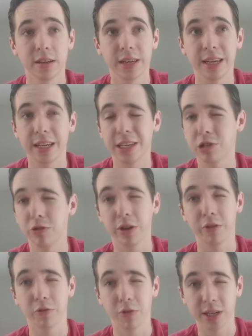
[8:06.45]
get into
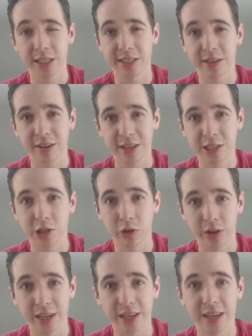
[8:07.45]
it and really start
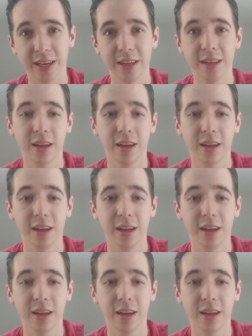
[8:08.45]
enjoying it.